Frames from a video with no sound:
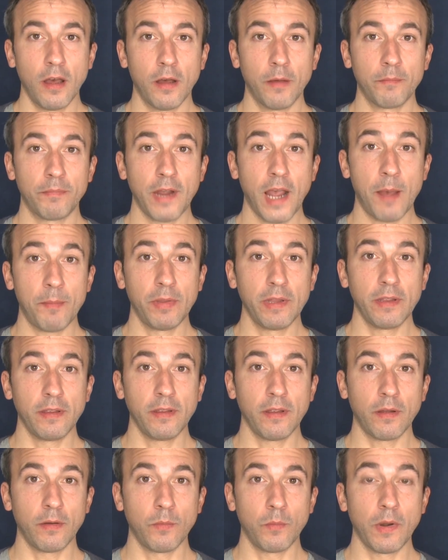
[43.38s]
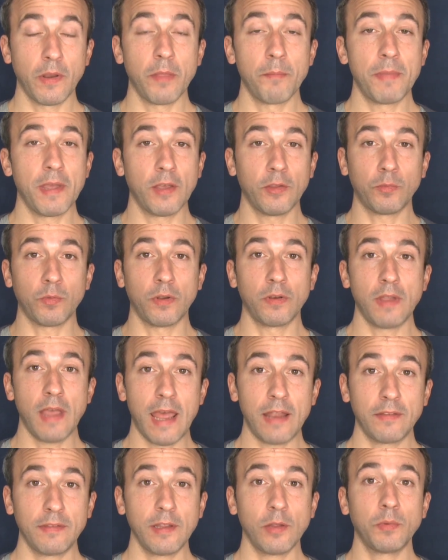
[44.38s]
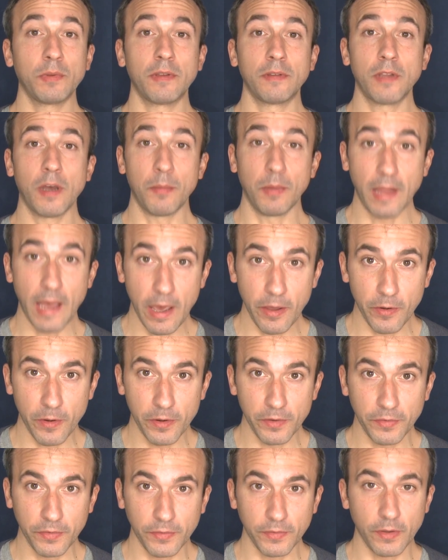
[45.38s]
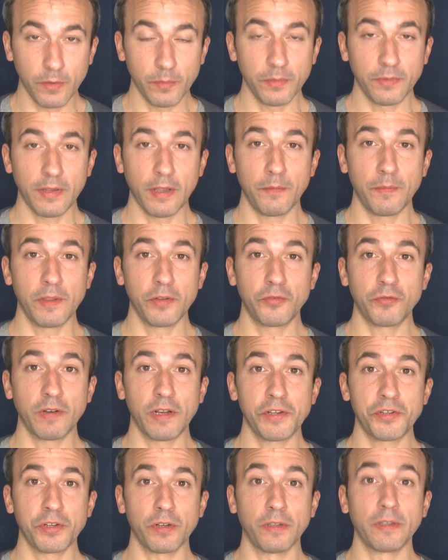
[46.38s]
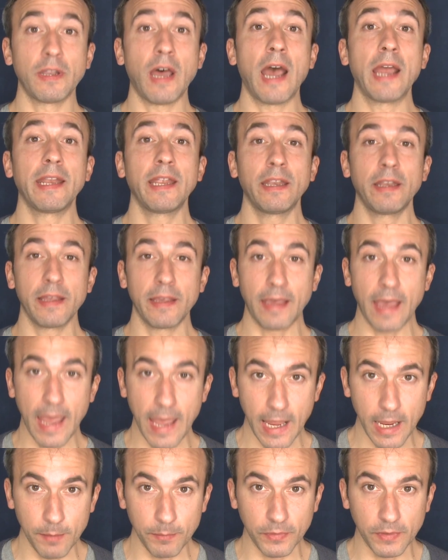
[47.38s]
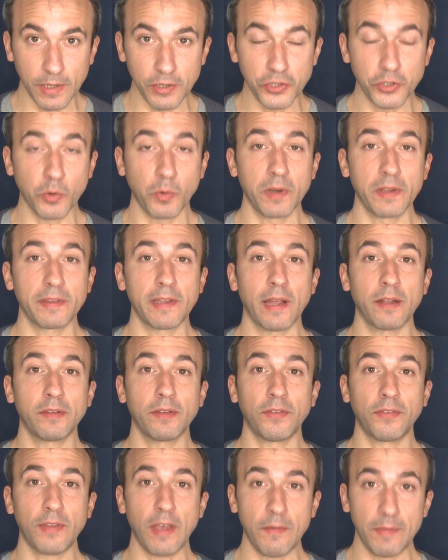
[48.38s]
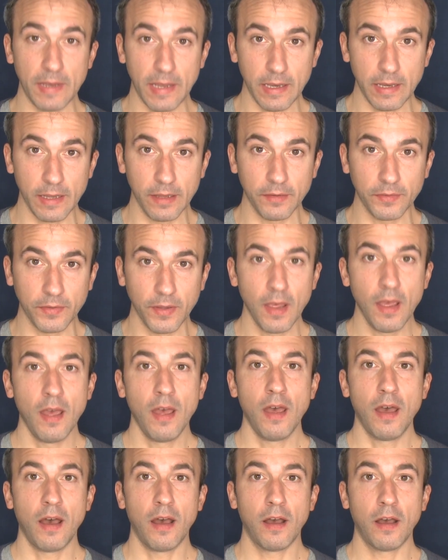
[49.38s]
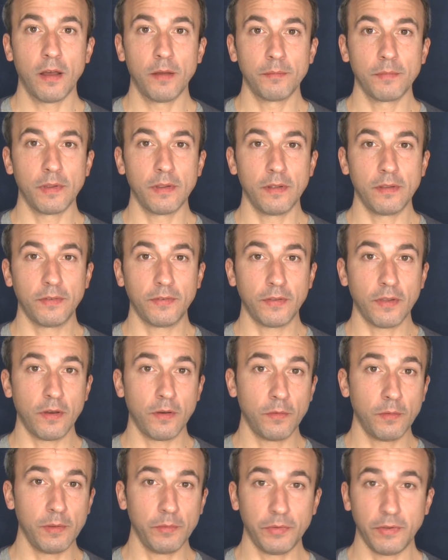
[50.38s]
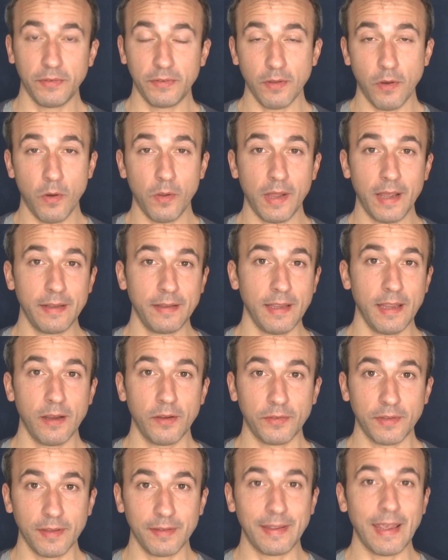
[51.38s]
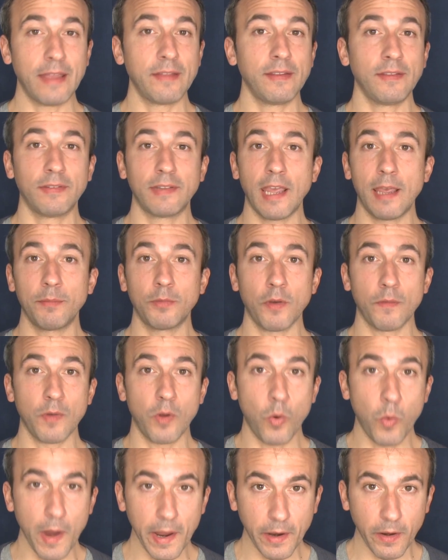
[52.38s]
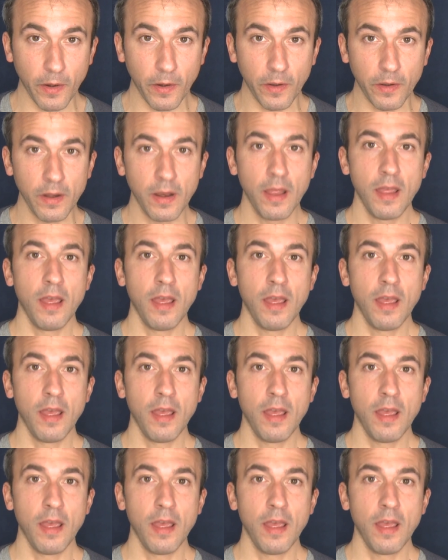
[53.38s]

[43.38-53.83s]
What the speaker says: Probably one of the biggest ones had to deal with the double headers. So instead of the traditional 9-inning games, they shortened it down to 7 innings. So it was just the whole idea is that getting these games over quicker.